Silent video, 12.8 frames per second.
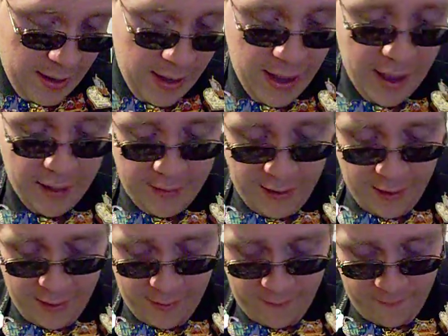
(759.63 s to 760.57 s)
and
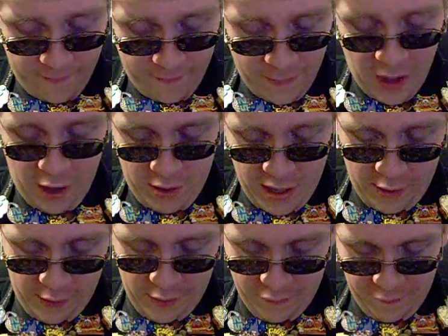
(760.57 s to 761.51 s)
oh,
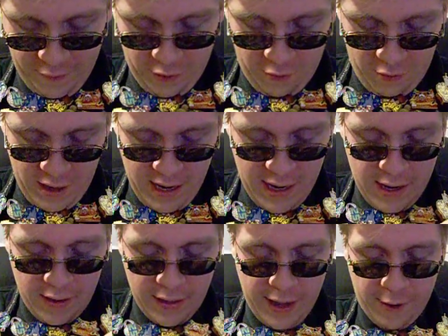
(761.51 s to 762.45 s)
here it is. For crying
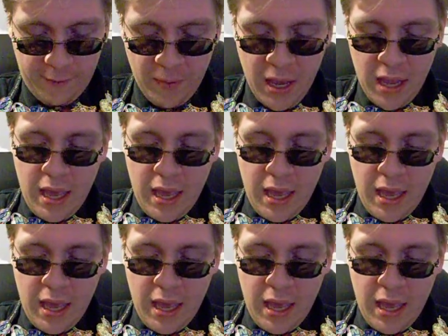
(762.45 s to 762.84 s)
out loud.